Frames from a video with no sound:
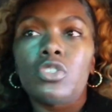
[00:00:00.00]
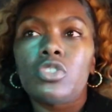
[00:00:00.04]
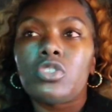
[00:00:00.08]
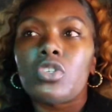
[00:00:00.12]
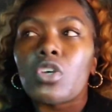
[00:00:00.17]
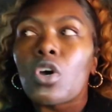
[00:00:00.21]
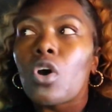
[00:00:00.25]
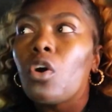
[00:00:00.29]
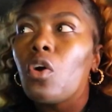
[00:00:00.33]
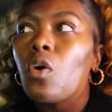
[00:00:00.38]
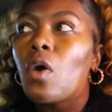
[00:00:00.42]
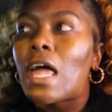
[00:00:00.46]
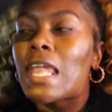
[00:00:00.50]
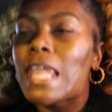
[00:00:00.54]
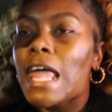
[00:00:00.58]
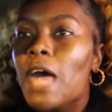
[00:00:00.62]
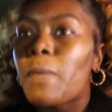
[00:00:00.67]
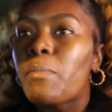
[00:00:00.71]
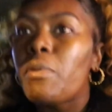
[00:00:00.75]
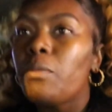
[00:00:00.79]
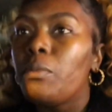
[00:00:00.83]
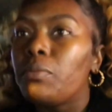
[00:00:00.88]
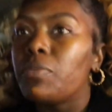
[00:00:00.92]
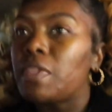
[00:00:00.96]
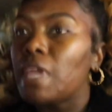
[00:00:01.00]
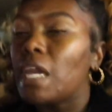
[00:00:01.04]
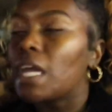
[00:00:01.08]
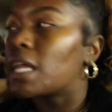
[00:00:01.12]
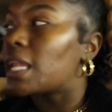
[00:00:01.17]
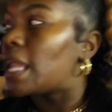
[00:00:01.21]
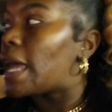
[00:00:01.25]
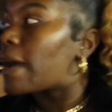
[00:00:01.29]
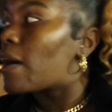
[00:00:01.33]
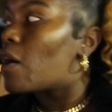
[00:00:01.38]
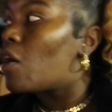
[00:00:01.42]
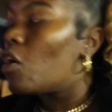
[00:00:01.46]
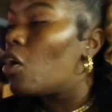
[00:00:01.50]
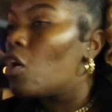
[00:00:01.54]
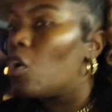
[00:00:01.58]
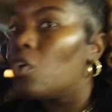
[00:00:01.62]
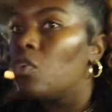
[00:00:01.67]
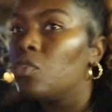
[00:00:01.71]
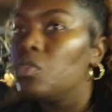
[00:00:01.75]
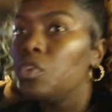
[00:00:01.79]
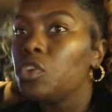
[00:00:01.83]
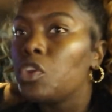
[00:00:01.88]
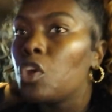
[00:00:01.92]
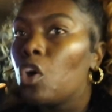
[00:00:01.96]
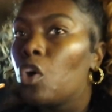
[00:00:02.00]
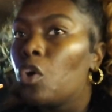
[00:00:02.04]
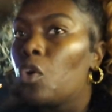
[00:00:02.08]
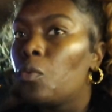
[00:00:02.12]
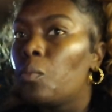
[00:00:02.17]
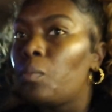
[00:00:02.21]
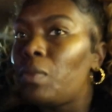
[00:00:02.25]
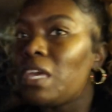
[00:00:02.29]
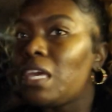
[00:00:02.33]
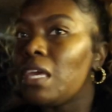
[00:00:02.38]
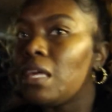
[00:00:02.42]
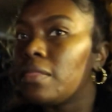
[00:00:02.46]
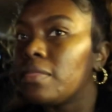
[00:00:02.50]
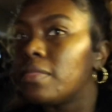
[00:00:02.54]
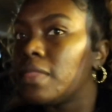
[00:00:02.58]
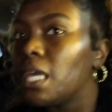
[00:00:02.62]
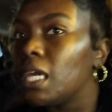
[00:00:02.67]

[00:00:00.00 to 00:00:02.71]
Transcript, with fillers: So a lot of people think like, oh, you know, being